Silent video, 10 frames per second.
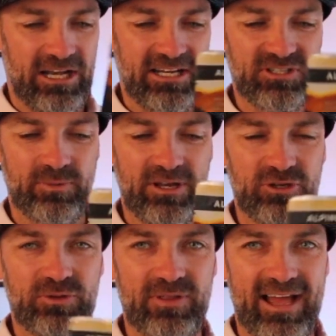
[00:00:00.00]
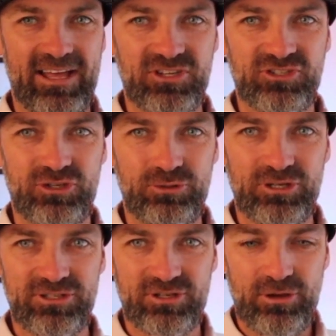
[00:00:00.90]
And an easy way to do that is to
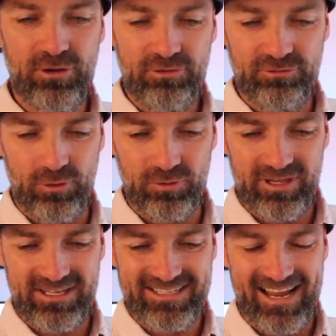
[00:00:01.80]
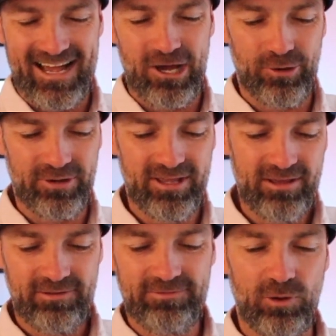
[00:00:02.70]
just fold it down,
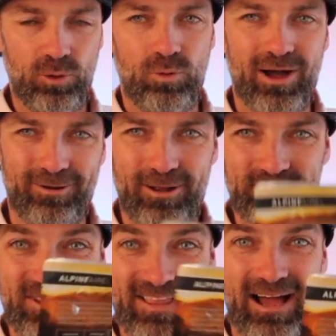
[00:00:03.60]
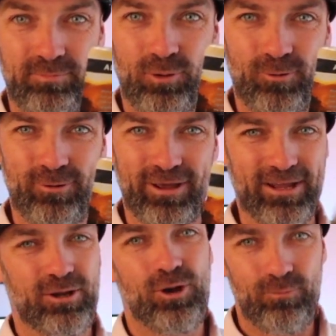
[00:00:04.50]
fill the water up to that
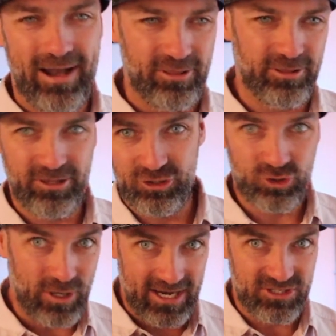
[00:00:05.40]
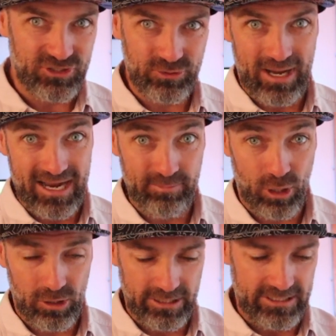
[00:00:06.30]
point, rather than trying to
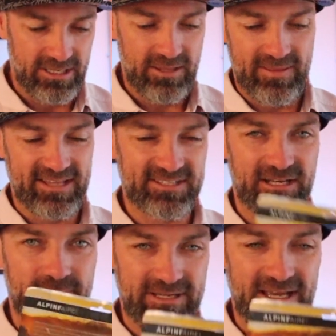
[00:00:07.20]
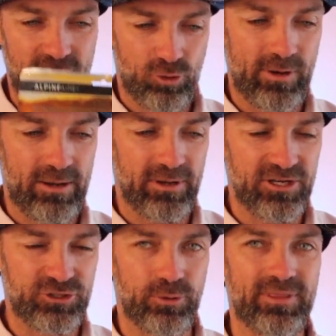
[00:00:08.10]
eyeball it. That's going to be a great way to
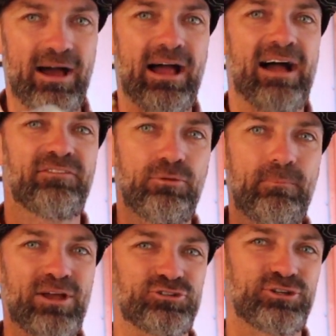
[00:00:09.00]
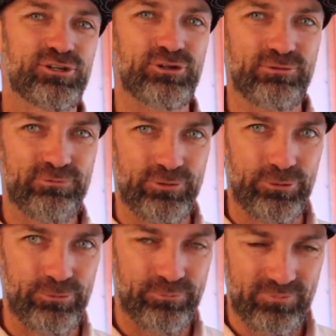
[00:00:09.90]
do it without having to measure your
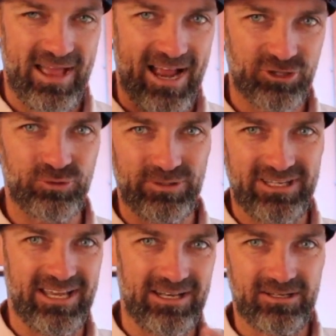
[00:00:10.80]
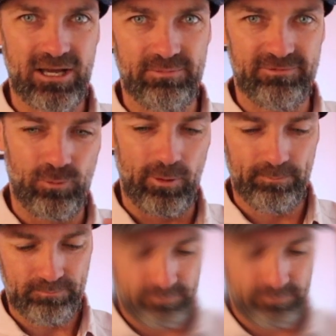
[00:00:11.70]
food actually in cup form.